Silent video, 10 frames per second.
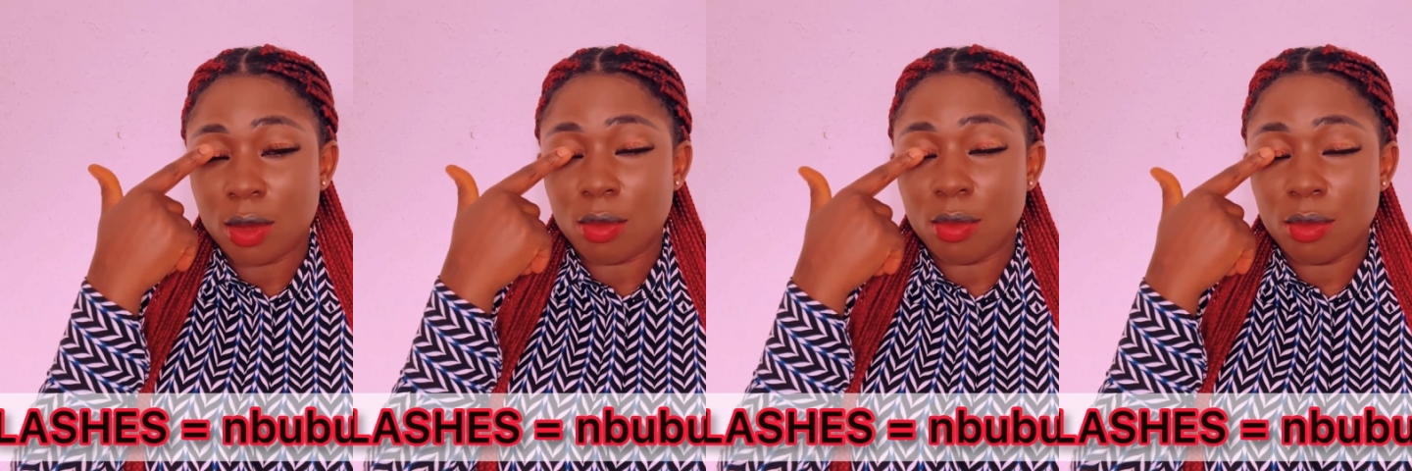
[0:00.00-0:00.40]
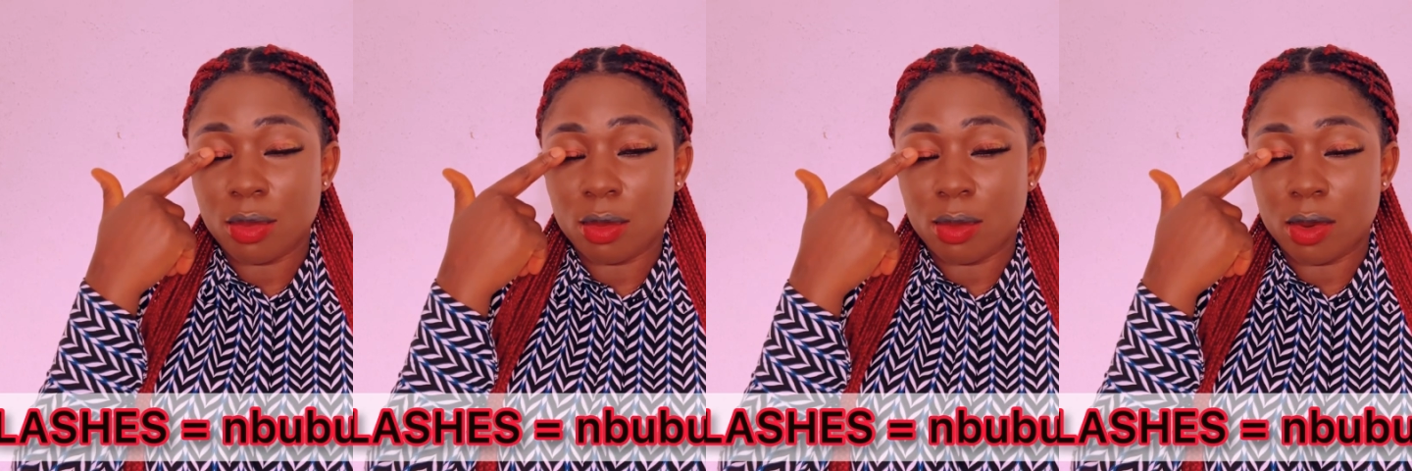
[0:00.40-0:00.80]

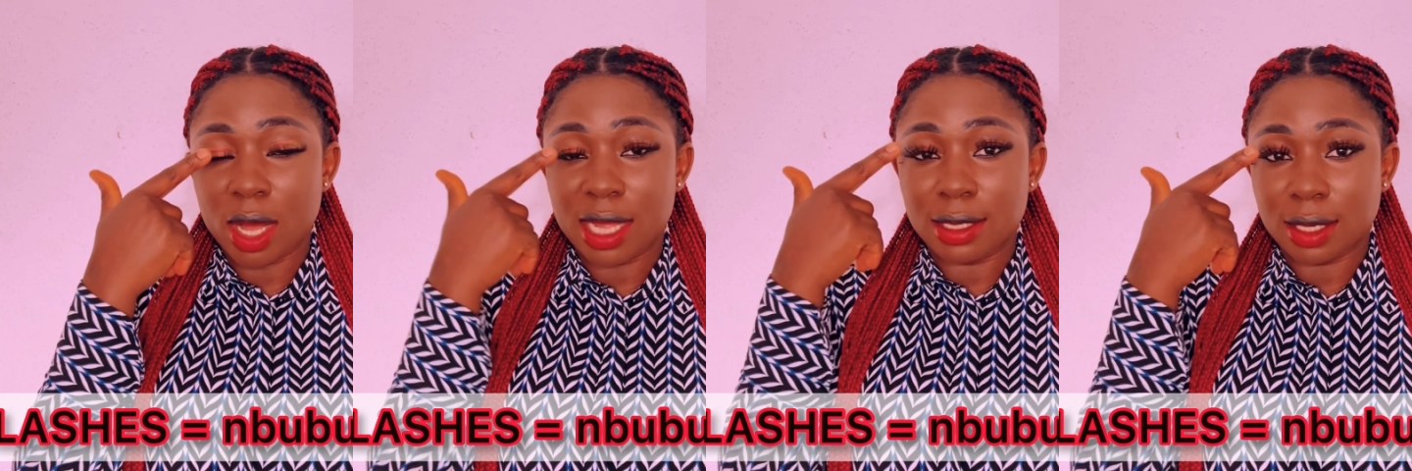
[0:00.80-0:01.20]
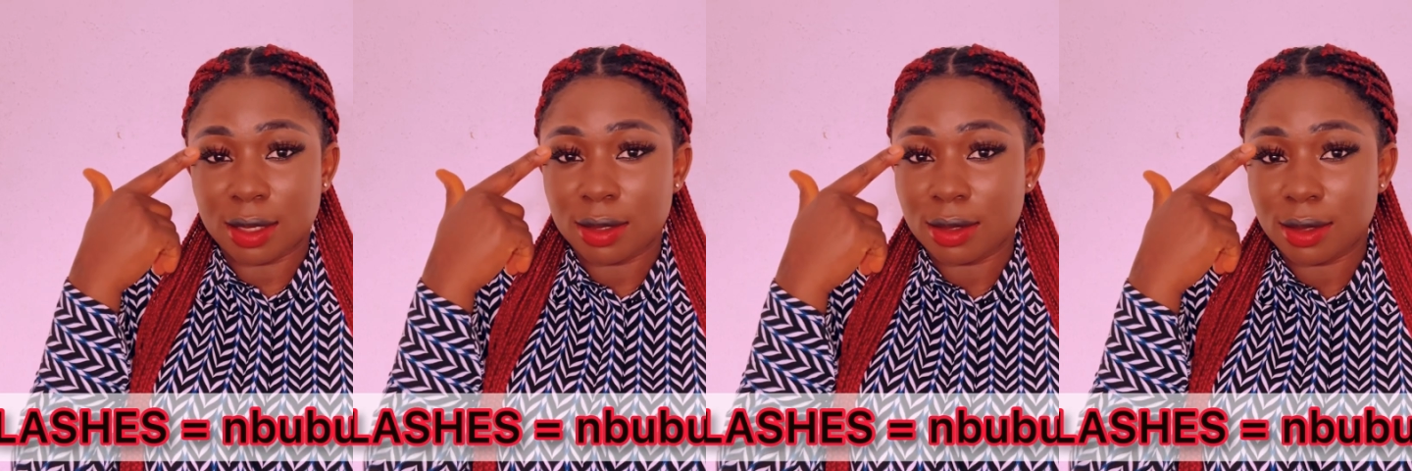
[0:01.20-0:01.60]
Mbubu Anya.
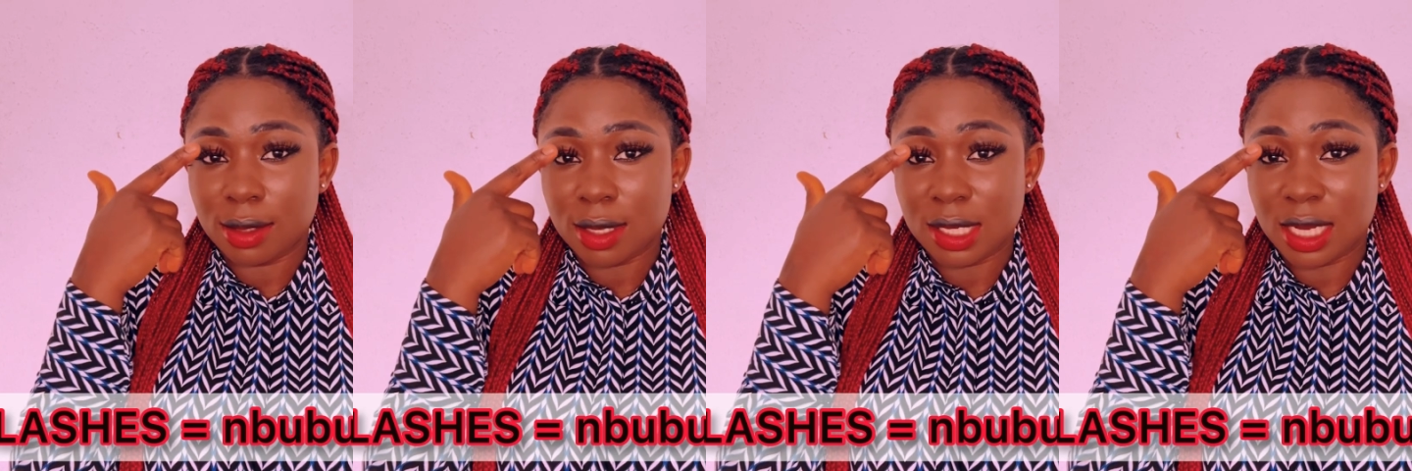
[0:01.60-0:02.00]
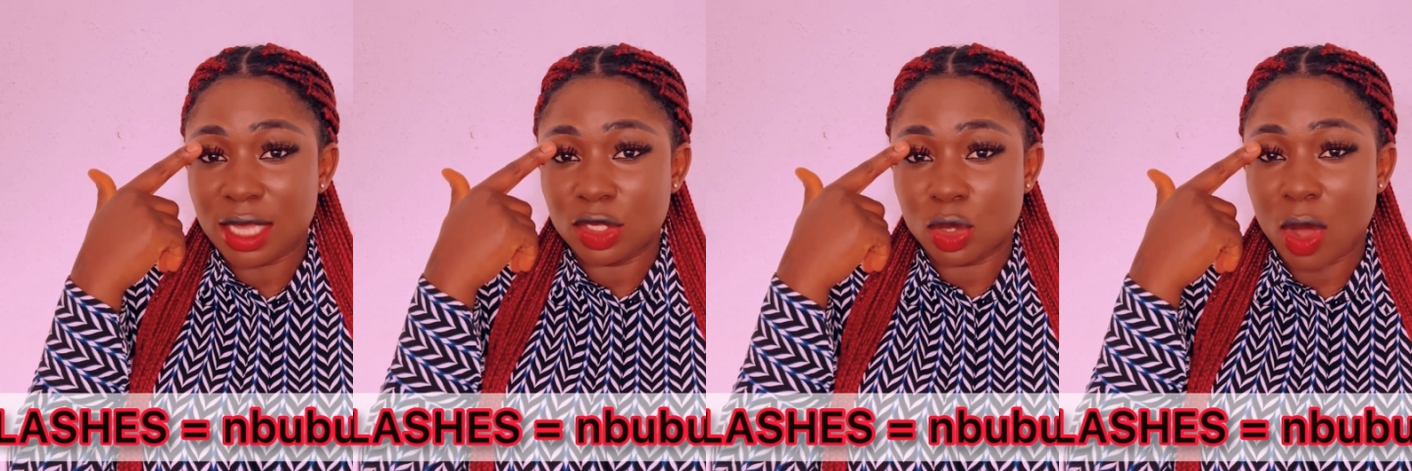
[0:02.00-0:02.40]
That
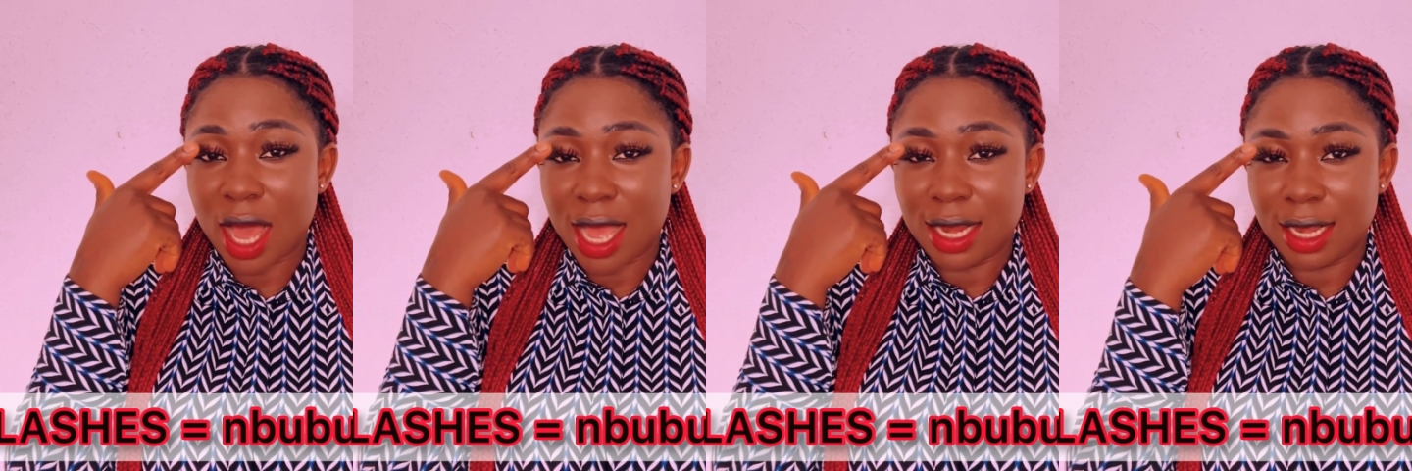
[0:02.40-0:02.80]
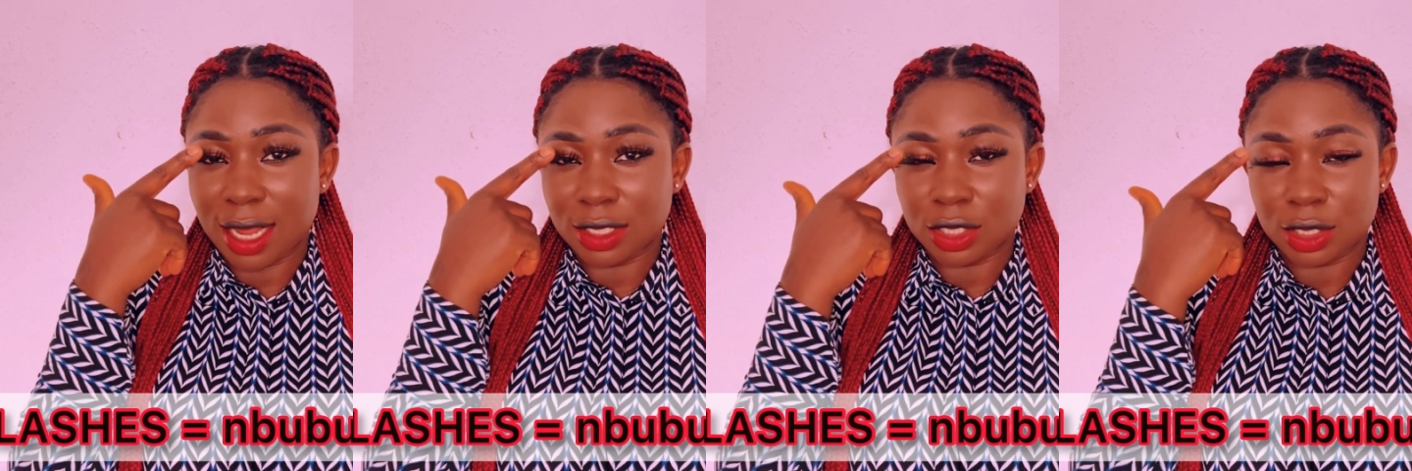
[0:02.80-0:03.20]
is your
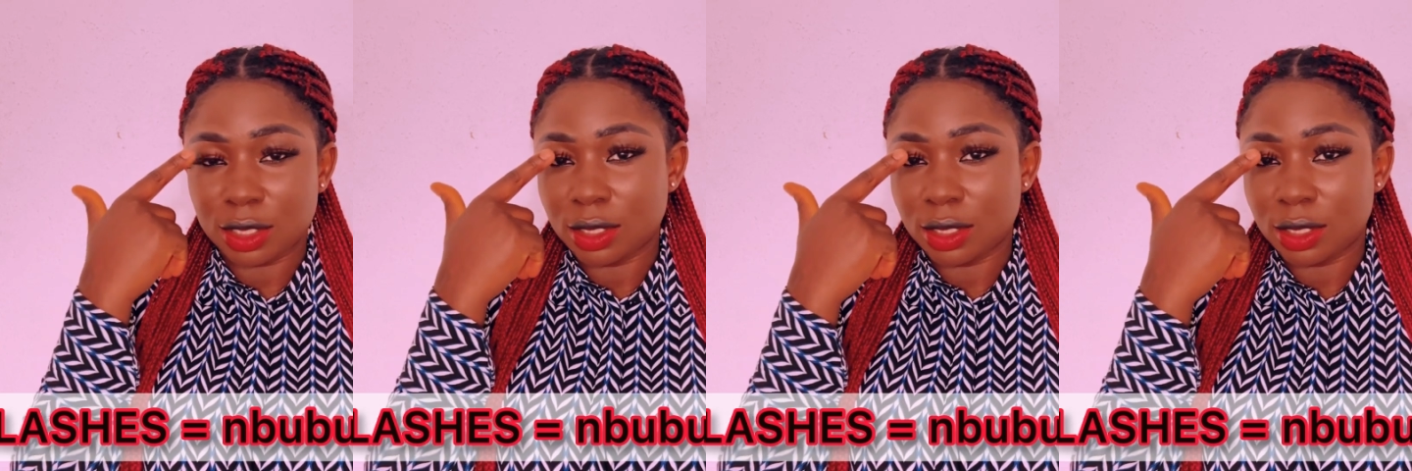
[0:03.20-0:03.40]
eyelash.